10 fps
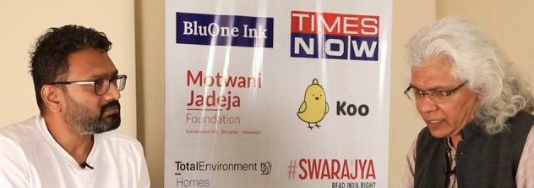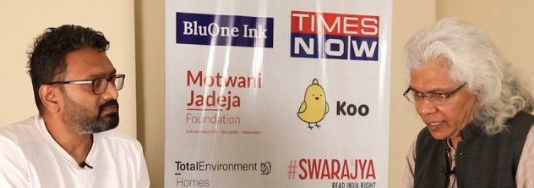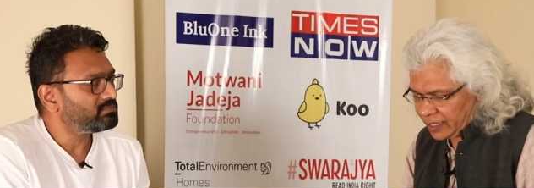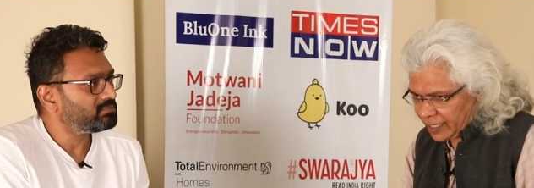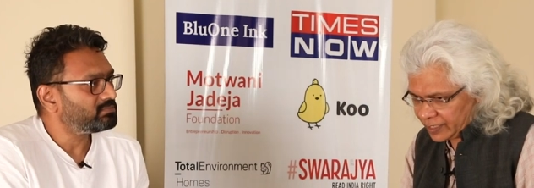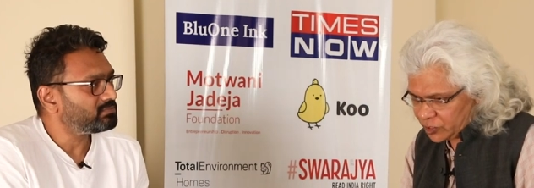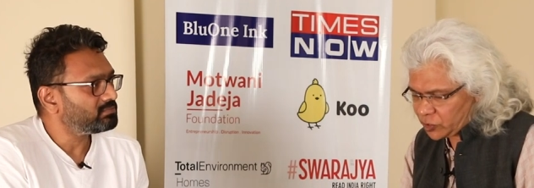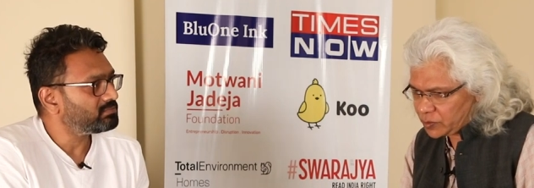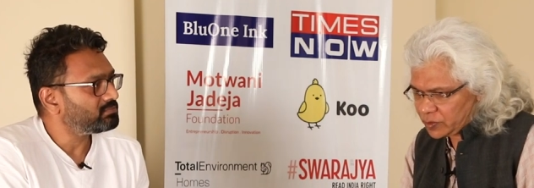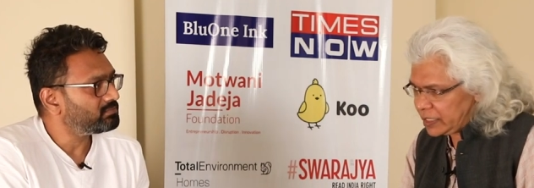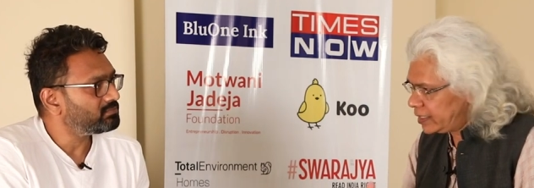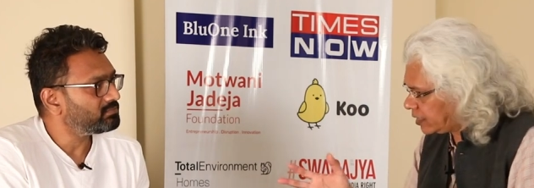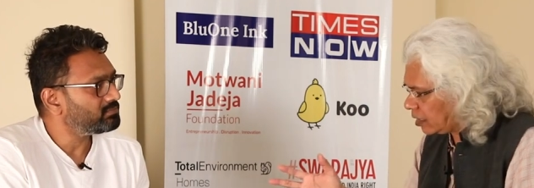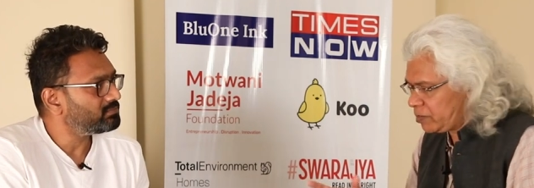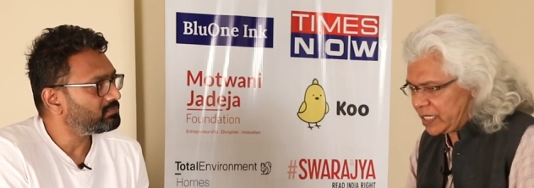Speaker 1: a, an issue
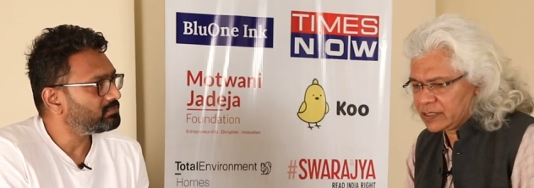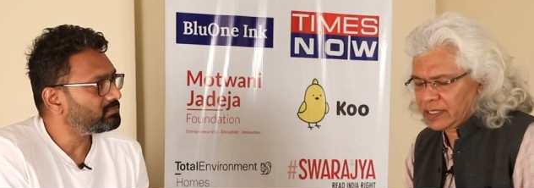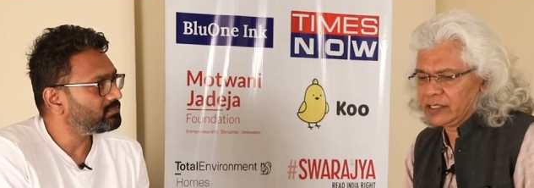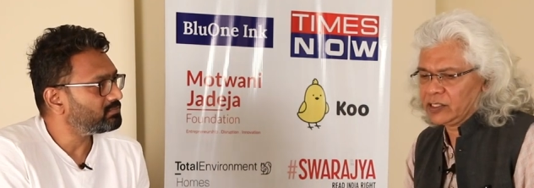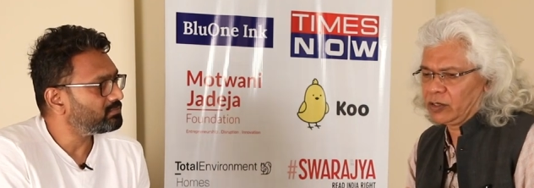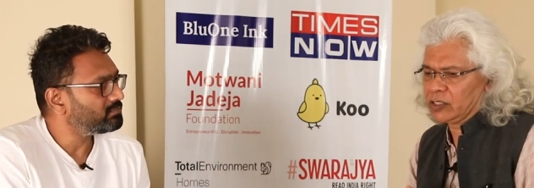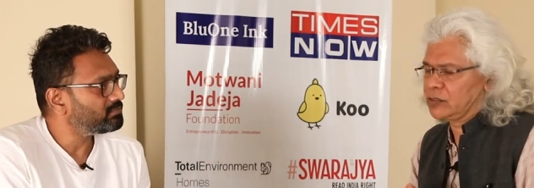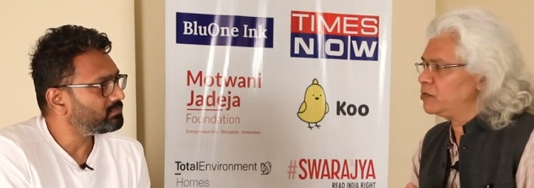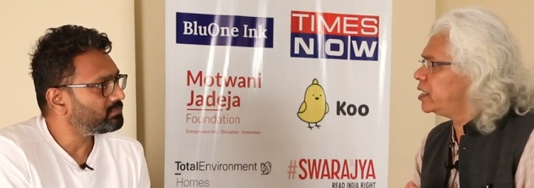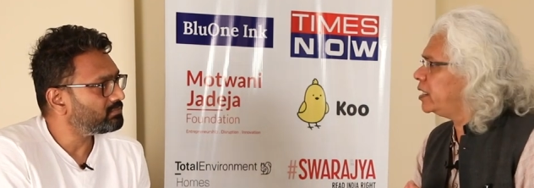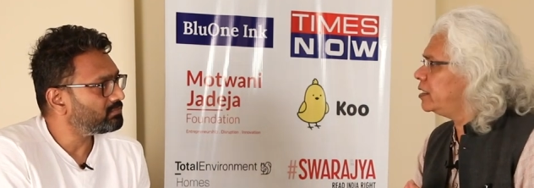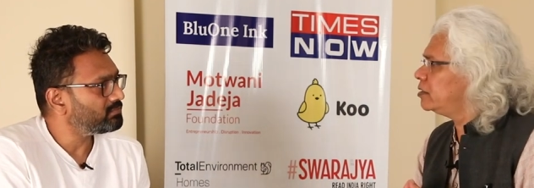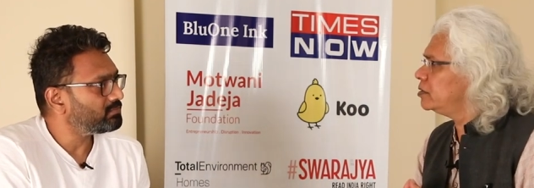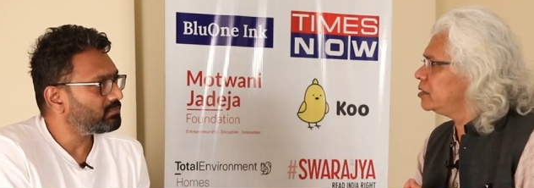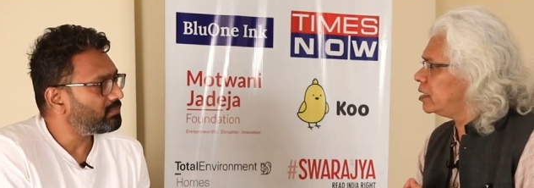that companies like yours would
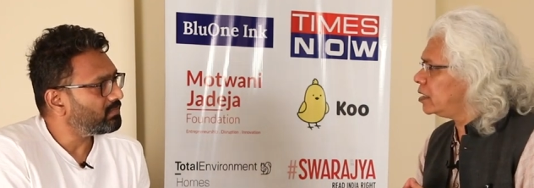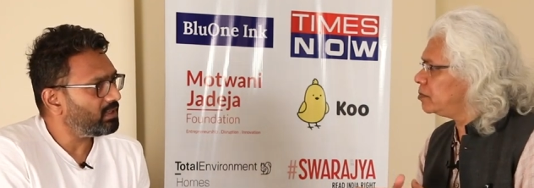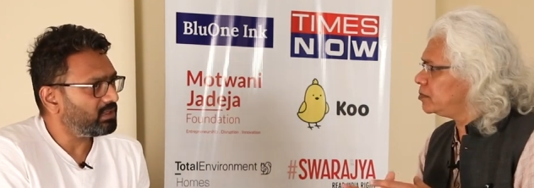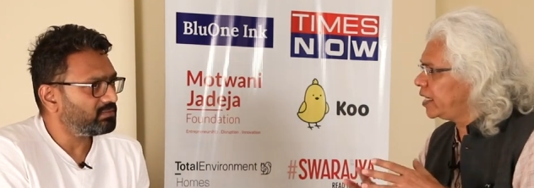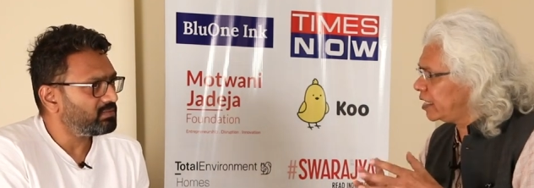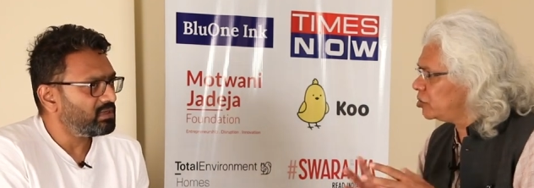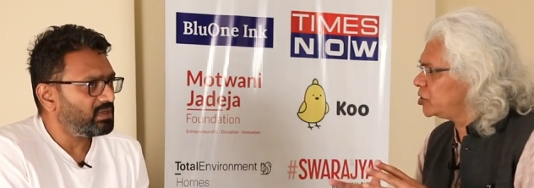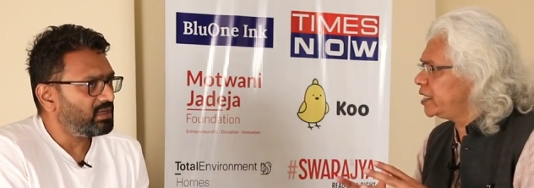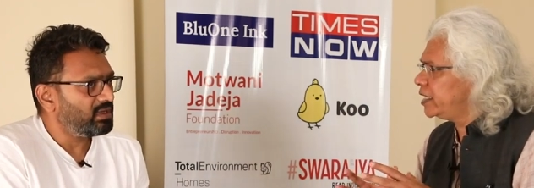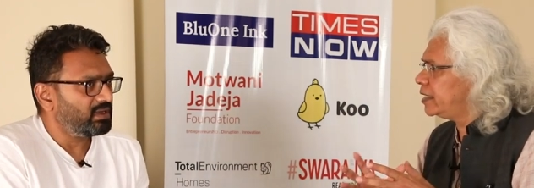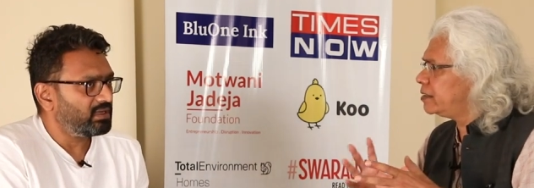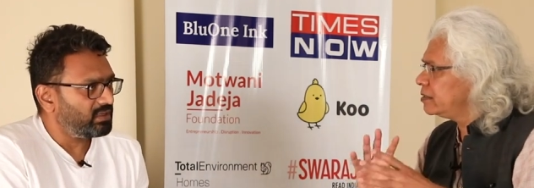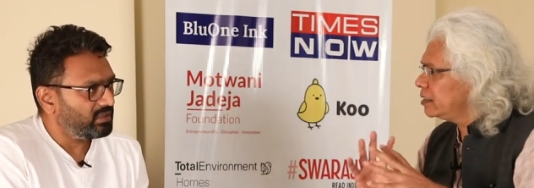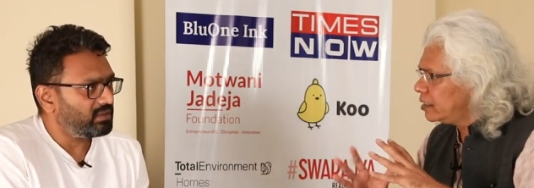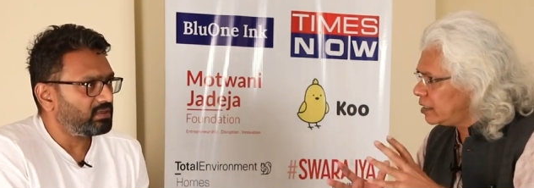need to uh,
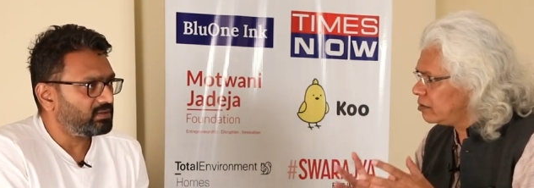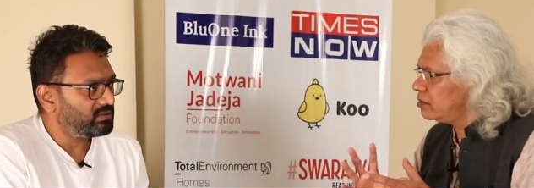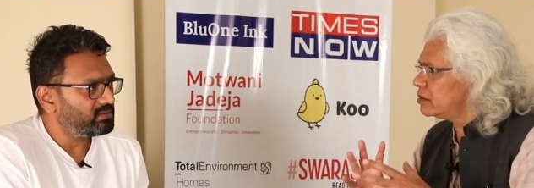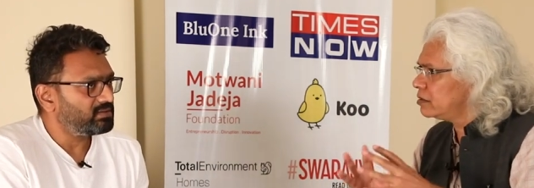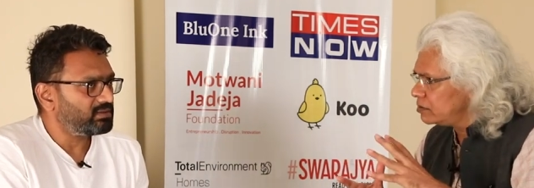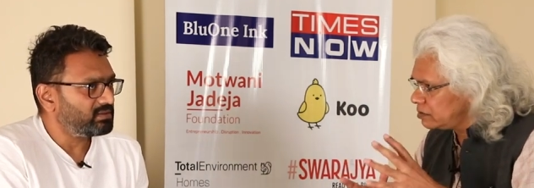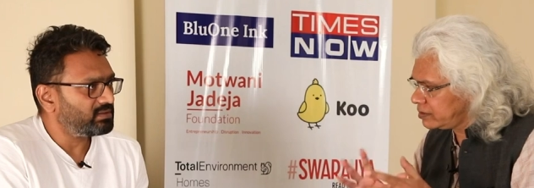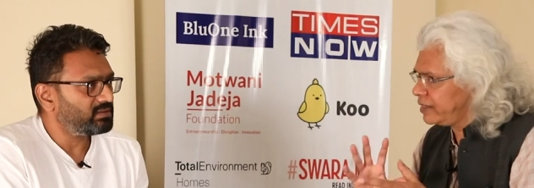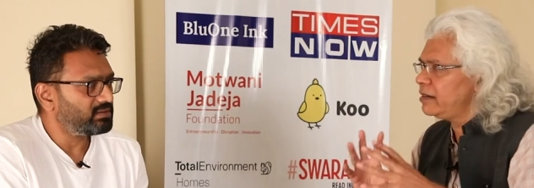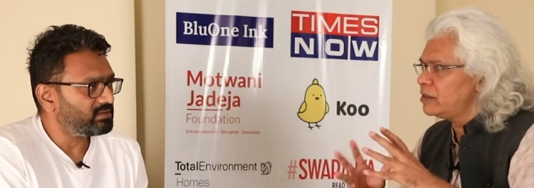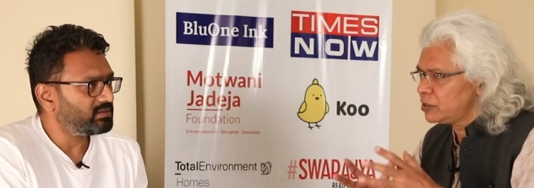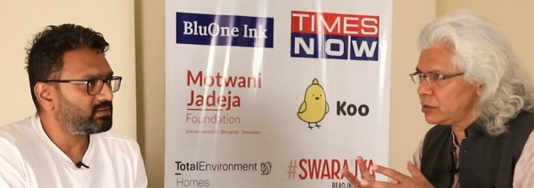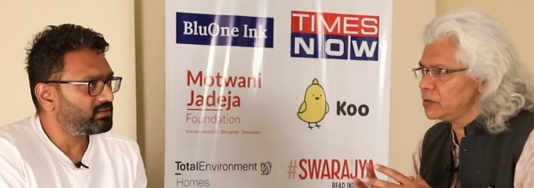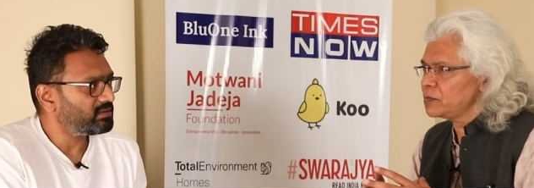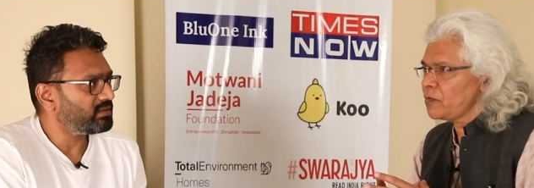negotiate, uh, think
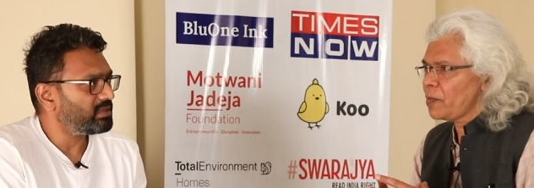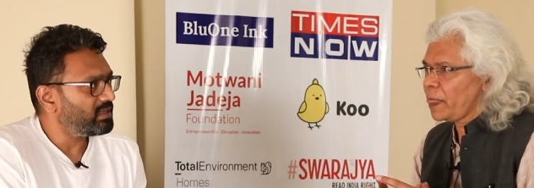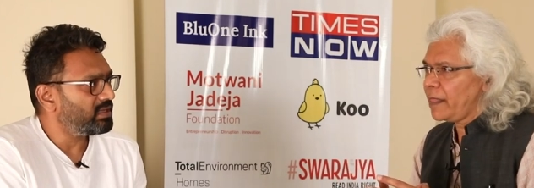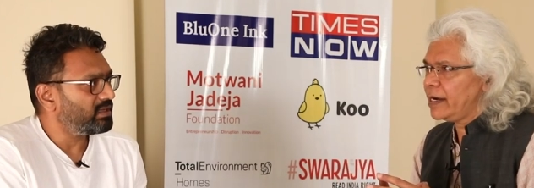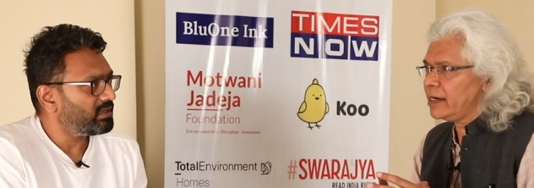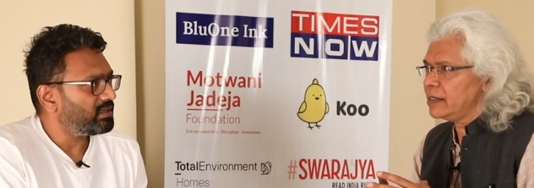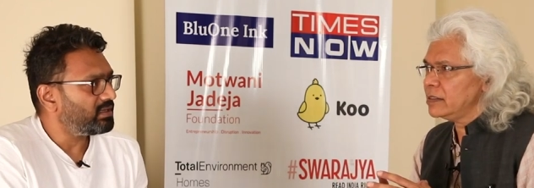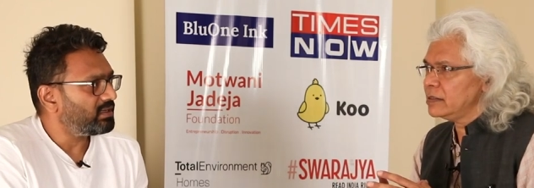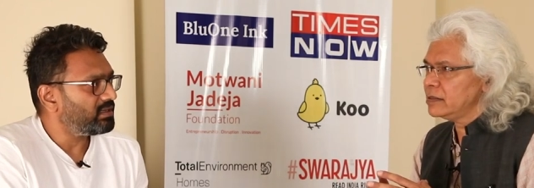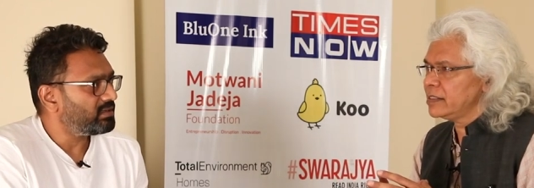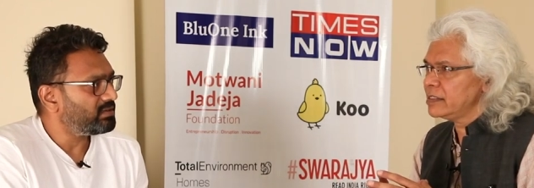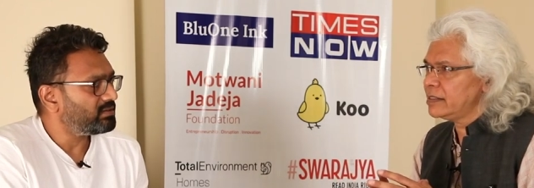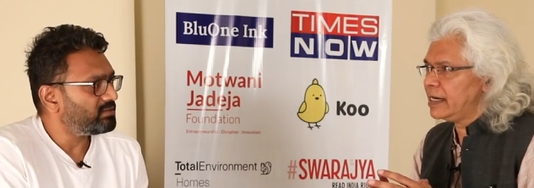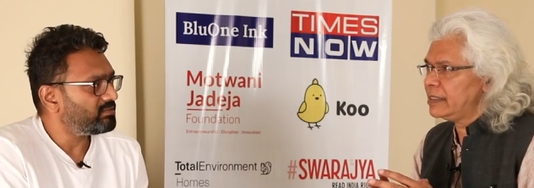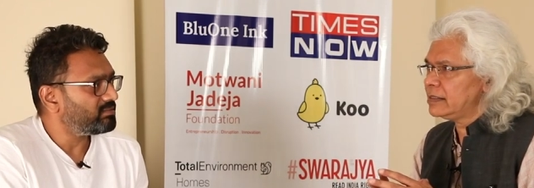through,
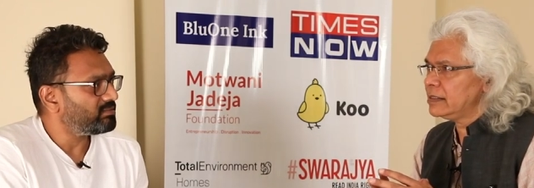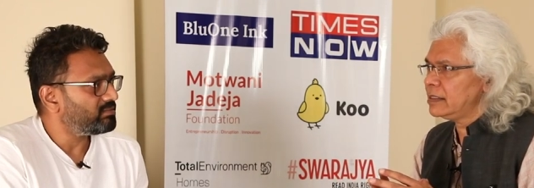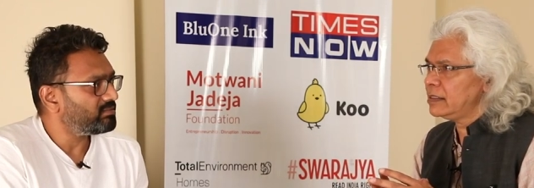such that